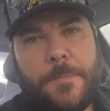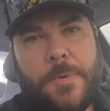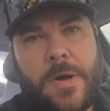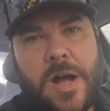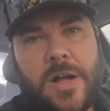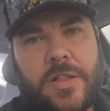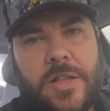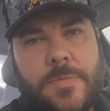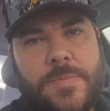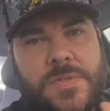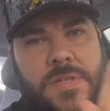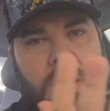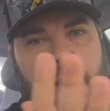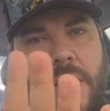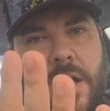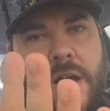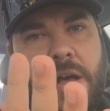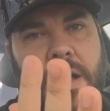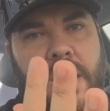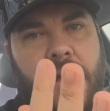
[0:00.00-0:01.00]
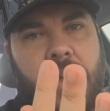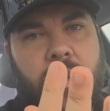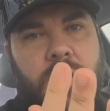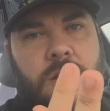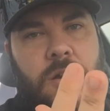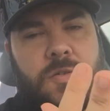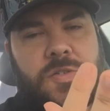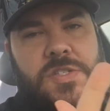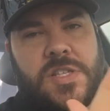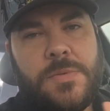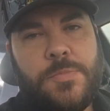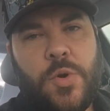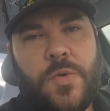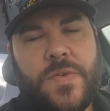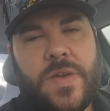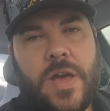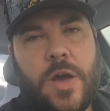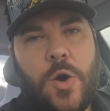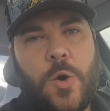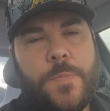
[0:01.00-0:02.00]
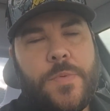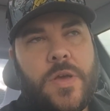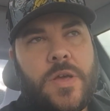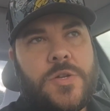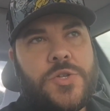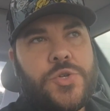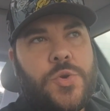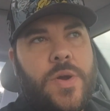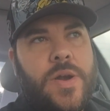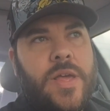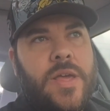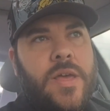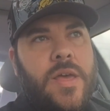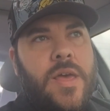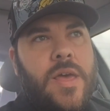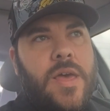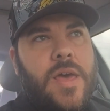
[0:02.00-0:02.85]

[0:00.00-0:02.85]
Apocalypse. Go see the movie. I hope you enjoyed it.